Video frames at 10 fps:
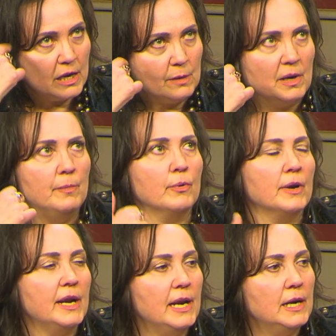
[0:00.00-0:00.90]
in my
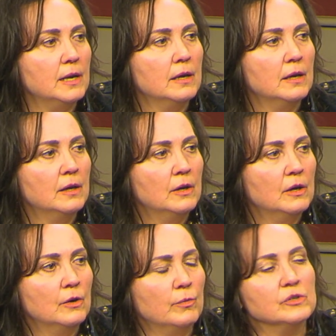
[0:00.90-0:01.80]
brain
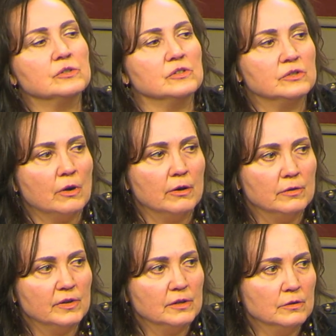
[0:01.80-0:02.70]
was the start of
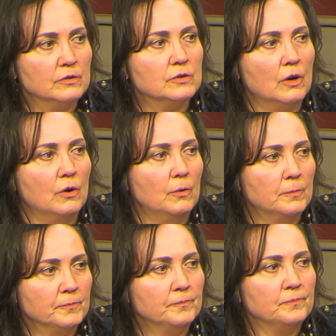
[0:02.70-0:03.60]
it. So,
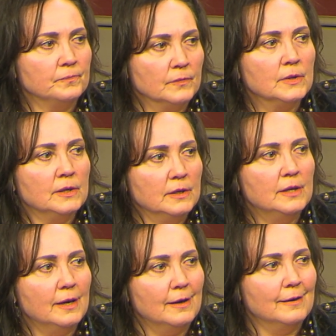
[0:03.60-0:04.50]
yeah.